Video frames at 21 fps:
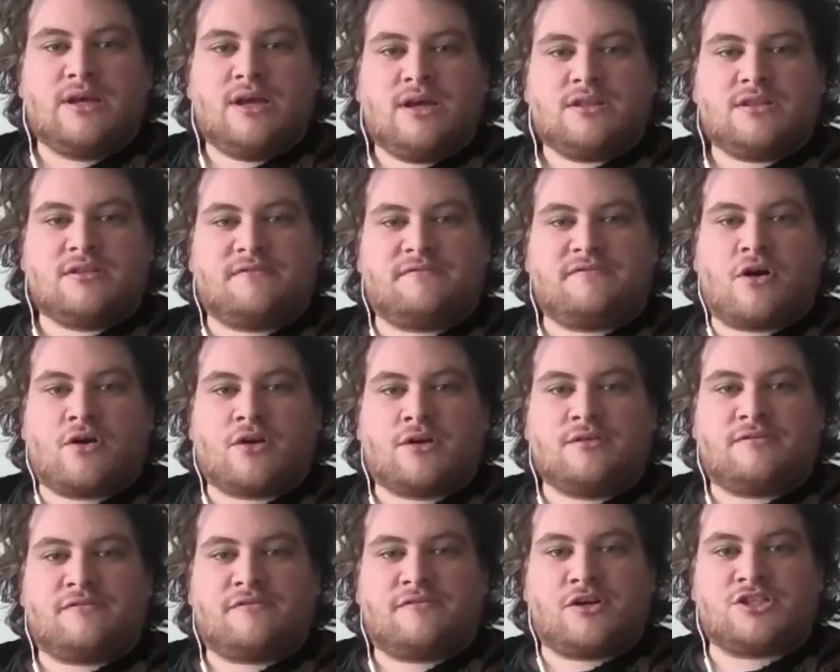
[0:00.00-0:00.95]
the fog
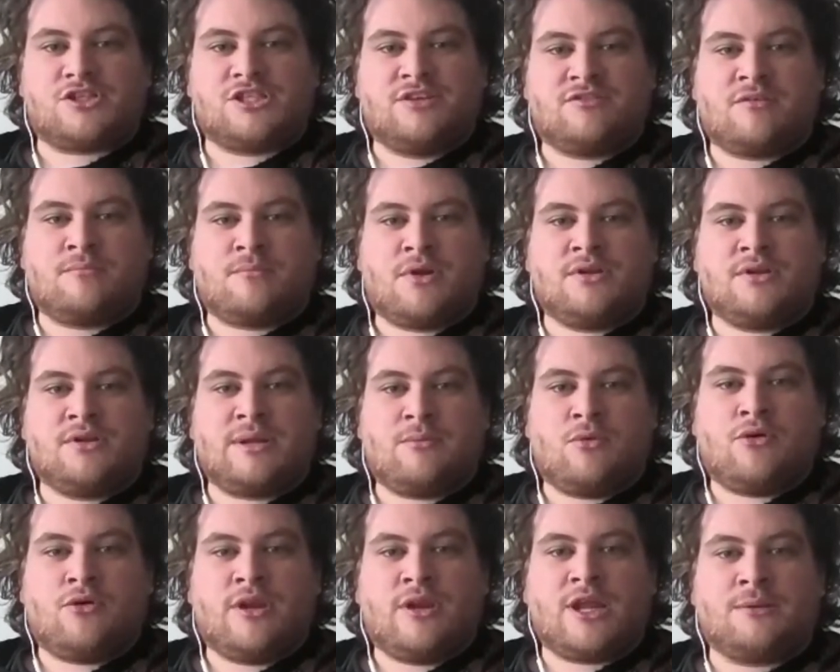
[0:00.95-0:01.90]
and frost of a Monday
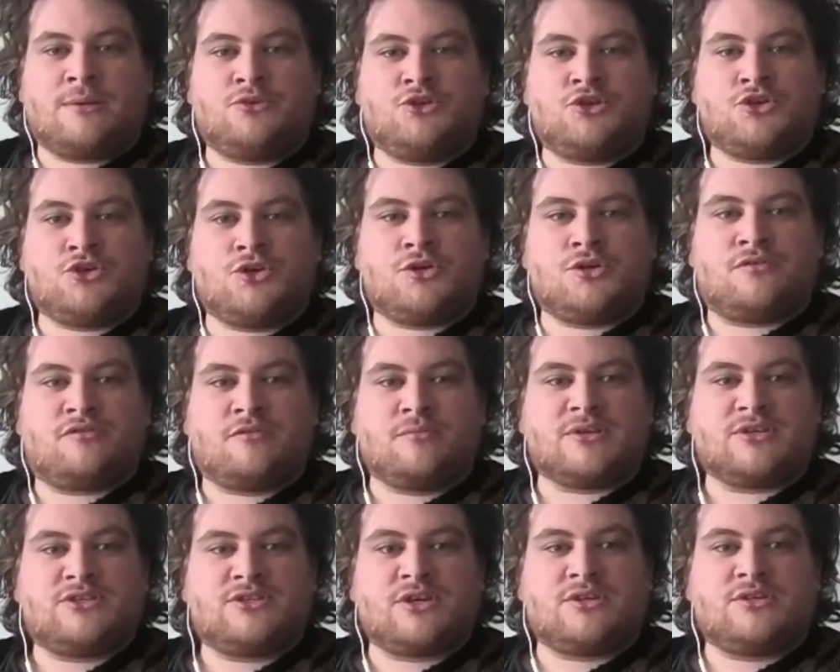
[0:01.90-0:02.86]
morning abjured from a
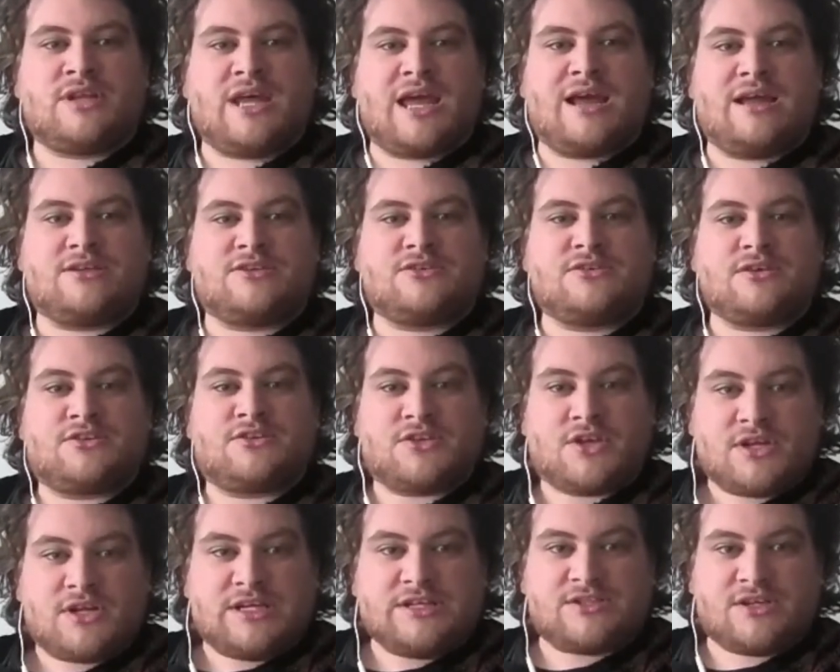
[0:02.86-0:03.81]
Sunday,
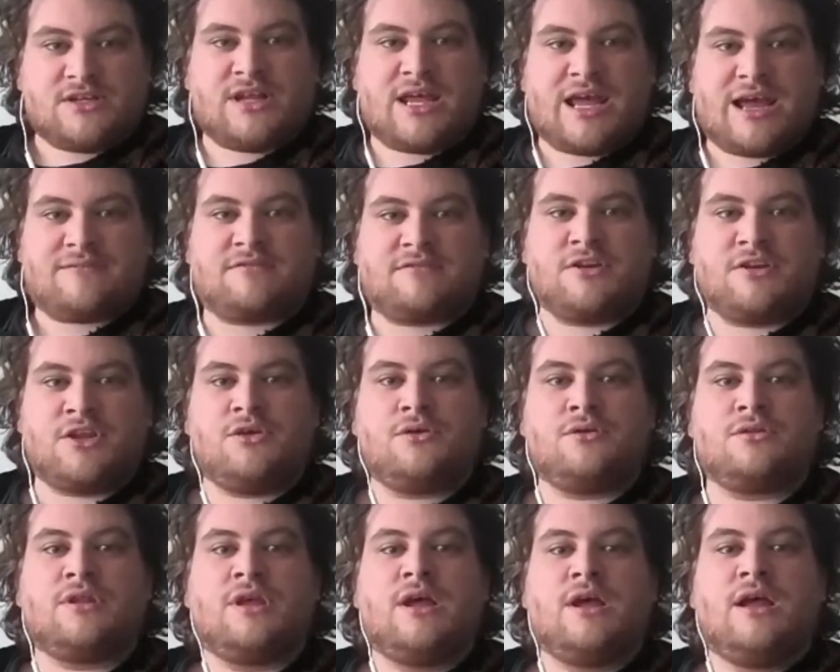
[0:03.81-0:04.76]
sunny Sunday
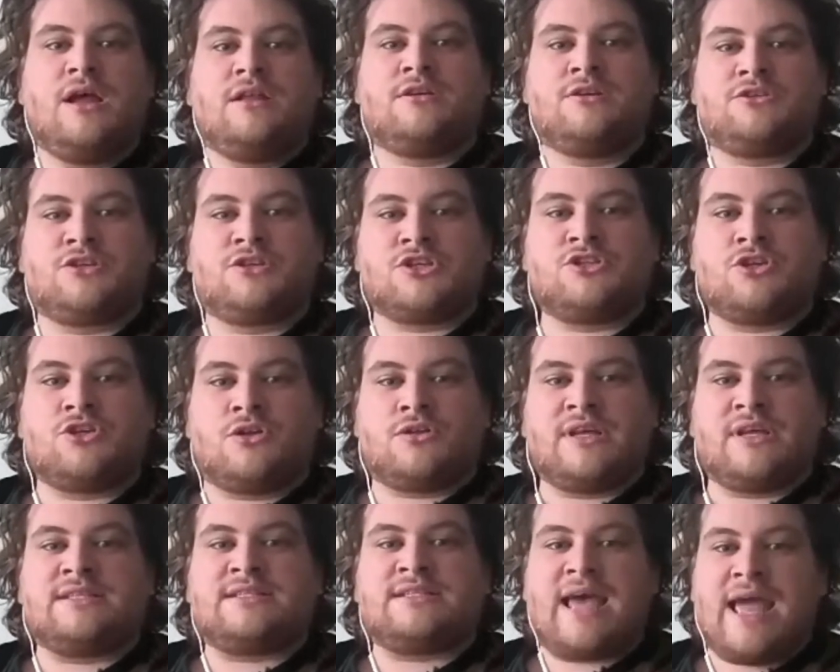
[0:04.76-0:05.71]
afternoon that does not
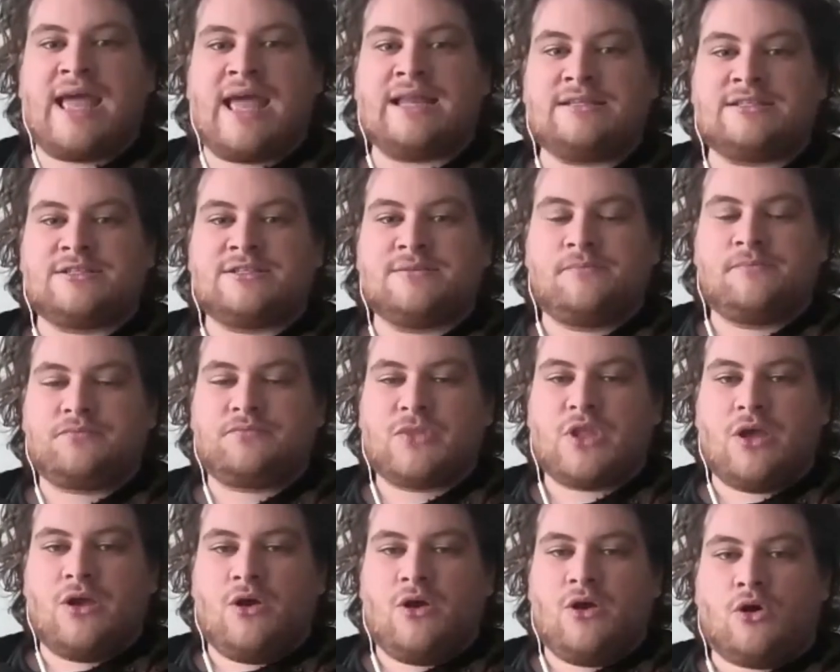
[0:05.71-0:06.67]
need to end,
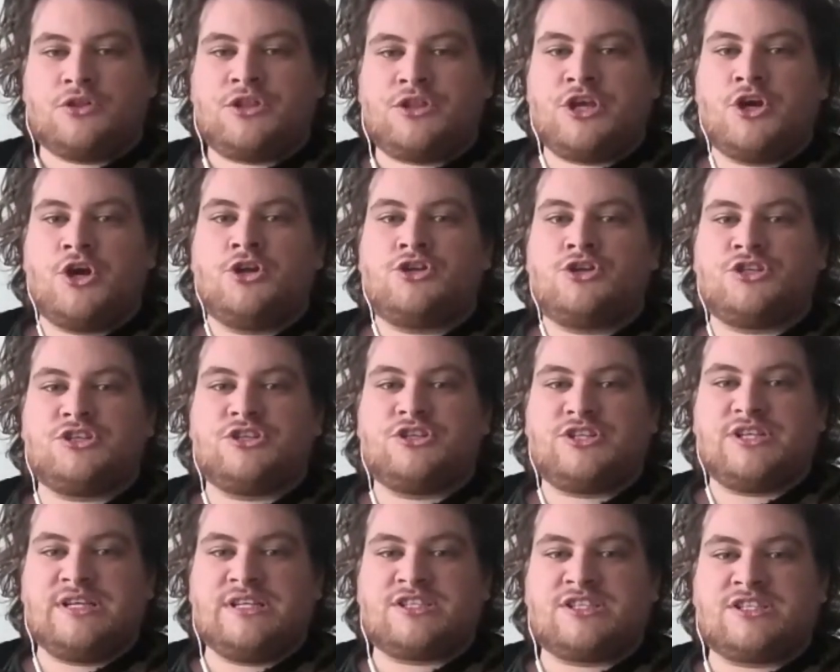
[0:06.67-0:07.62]
or the
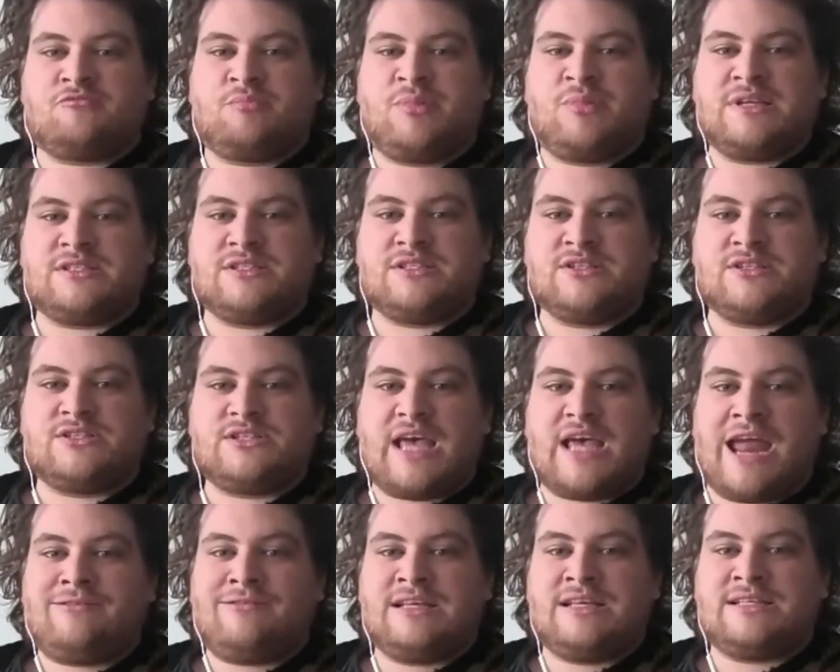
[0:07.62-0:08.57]
urgencies of business
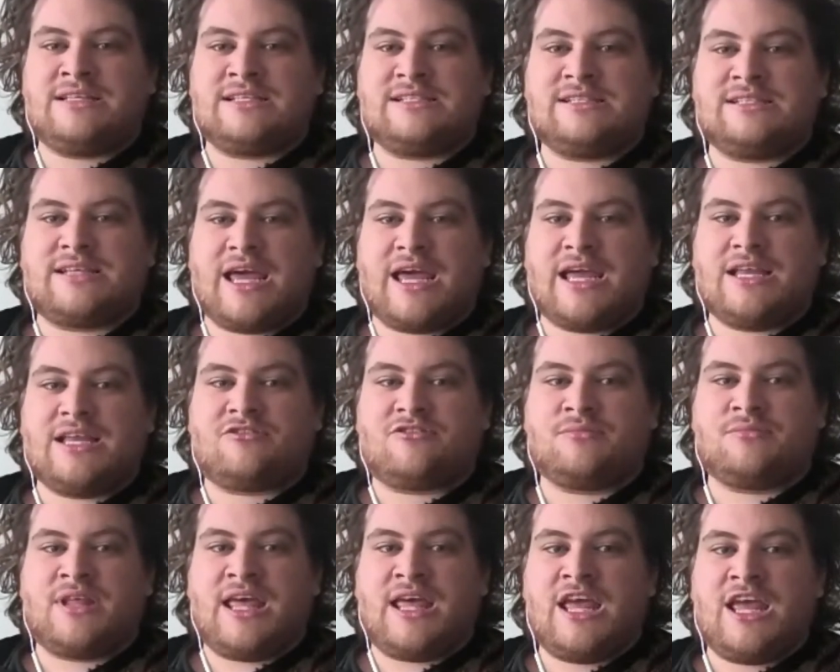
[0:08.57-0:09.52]
airily disdained from
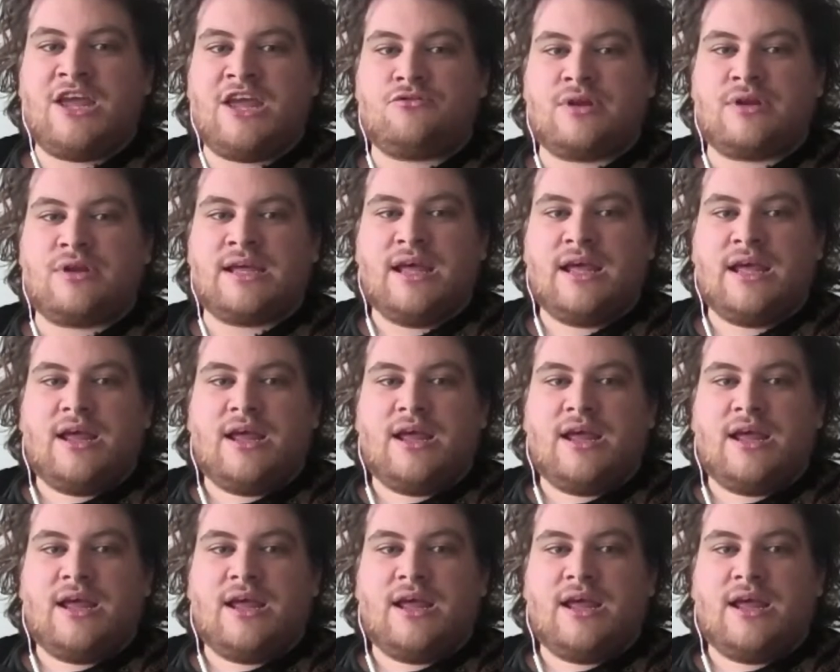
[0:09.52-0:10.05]
the eyrie